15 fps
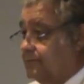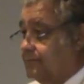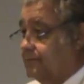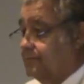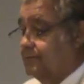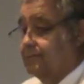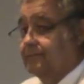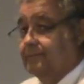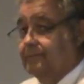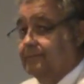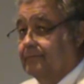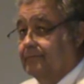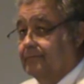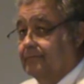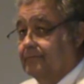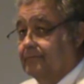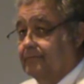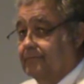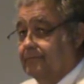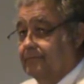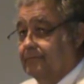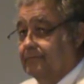
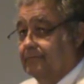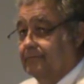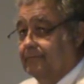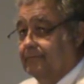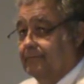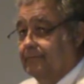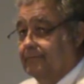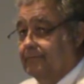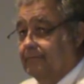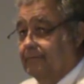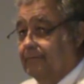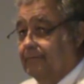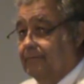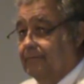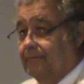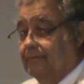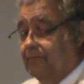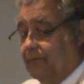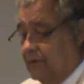(silence)